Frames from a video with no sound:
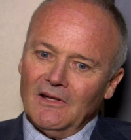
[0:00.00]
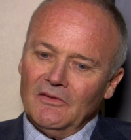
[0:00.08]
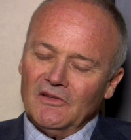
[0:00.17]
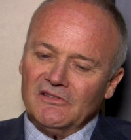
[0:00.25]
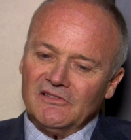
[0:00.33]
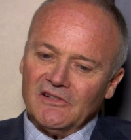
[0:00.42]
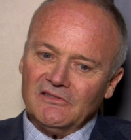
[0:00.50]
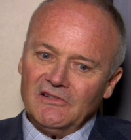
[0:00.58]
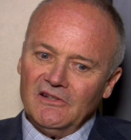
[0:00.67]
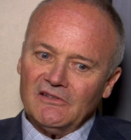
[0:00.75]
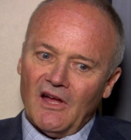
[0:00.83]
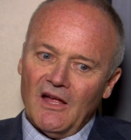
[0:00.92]
In the
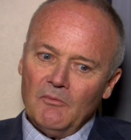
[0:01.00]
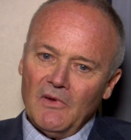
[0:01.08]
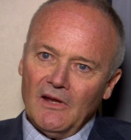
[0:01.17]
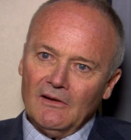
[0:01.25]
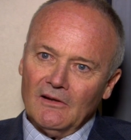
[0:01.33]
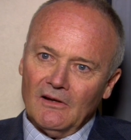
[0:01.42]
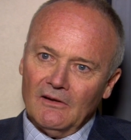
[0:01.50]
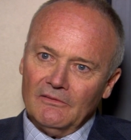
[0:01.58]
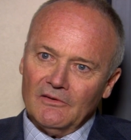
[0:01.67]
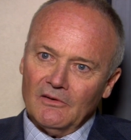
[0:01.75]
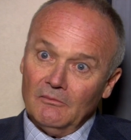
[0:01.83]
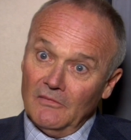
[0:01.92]
60s, I made
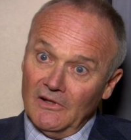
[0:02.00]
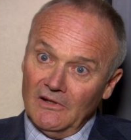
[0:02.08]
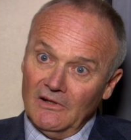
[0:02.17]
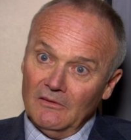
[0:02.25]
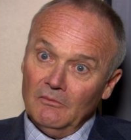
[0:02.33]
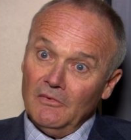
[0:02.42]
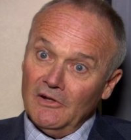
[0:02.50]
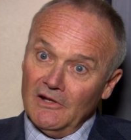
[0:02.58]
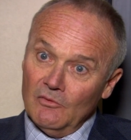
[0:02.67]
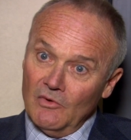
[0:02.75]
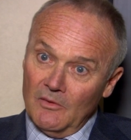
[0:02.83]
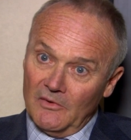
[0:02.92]
love to many,
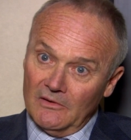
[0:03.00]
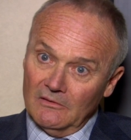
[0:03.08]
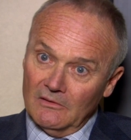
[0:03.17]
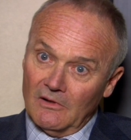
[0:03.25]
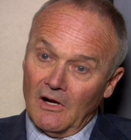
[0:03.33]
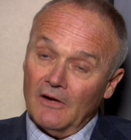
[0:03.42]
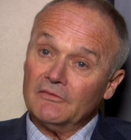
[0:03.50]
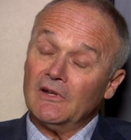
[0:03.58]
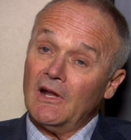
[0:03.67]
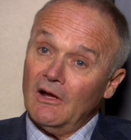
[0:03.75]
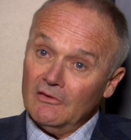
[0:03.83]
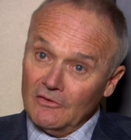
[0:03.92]
many women,
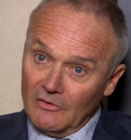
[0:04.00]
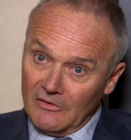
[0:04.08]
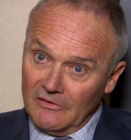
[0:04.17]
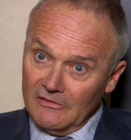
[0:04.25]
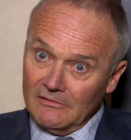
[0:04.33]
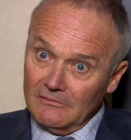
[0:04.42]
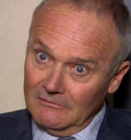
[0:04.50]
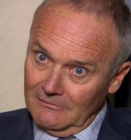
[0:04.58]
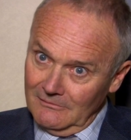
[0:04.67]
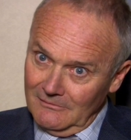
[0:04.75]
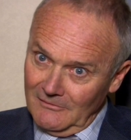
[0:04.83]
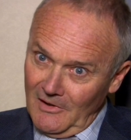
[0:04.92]
often outdoors,
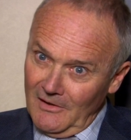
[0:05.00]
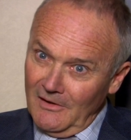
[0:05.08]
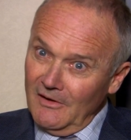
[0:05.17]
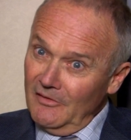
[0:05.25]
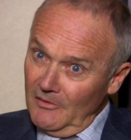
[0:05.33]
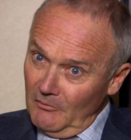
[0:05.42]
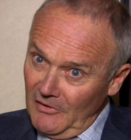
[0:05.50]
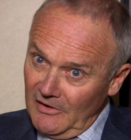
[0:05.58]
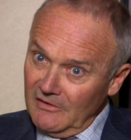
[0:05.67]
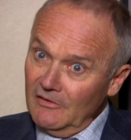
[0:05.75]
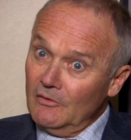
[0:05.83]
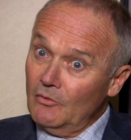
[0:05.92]
in the
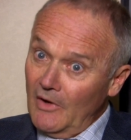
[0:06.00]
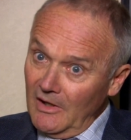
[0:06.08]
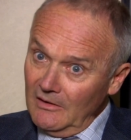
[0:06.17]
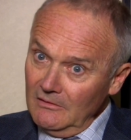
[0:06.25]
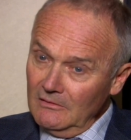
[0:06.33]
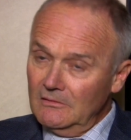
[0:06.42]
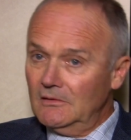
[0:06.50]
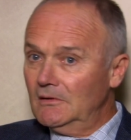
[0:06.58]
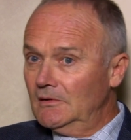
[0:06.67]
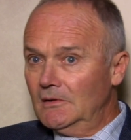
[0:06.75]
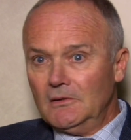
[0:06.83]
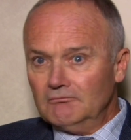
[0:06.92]
mud and the rain.
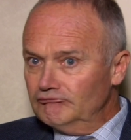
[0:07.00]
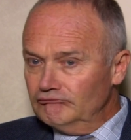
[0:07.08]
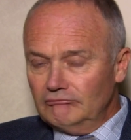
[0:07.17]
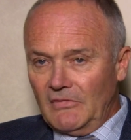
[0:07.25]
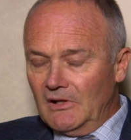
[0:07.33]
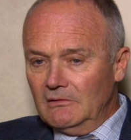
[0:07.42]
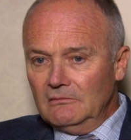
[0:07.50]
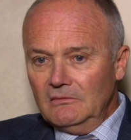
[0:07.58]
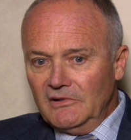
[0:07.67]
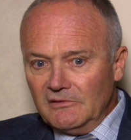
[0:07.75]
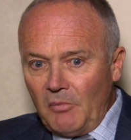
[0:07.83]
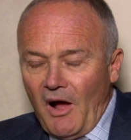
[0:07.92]

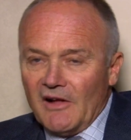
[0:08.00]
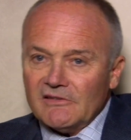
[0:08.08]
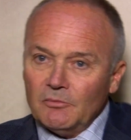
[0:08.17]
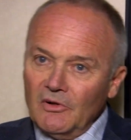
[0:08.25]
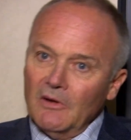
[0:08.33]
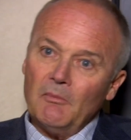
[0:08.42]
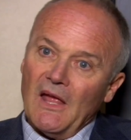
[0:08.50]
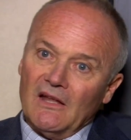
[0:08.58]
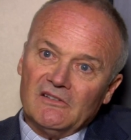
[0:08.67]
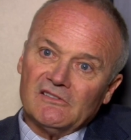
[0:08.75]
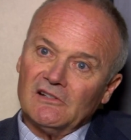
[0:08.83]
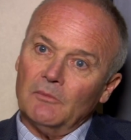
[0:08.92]
And it's possible a
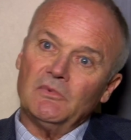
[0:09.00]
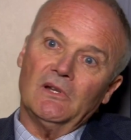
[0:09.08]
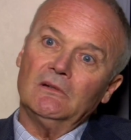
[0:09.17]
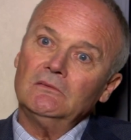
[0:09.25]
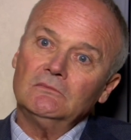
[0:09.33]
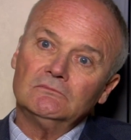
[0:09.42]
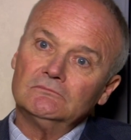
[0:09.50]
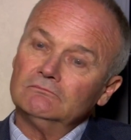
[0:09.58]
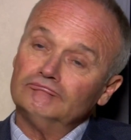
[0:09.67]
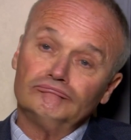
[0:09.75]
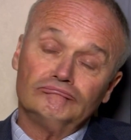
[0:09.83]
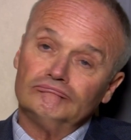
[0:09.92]
man slipped in.
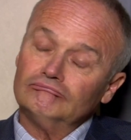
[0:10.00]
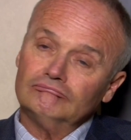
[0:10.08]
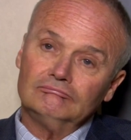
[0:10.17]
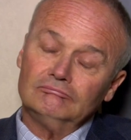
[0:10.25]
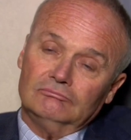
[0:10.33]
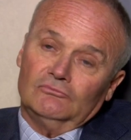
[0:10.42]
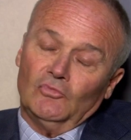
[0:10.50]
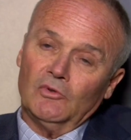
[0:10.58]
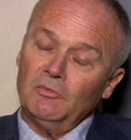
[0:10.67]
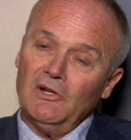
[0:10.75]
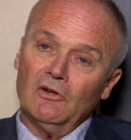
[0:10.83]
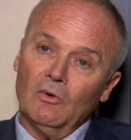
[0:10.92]

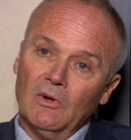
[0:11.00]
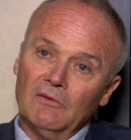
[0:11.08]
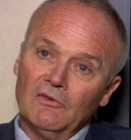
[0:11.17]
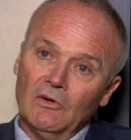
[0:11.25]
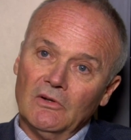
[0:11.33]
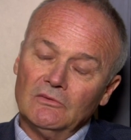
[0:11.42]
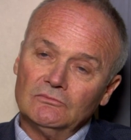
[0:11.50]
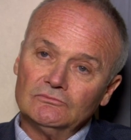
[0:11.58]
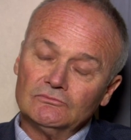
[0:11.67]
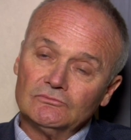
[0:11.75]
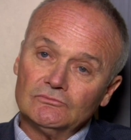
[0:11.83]
Would be no way of knowing.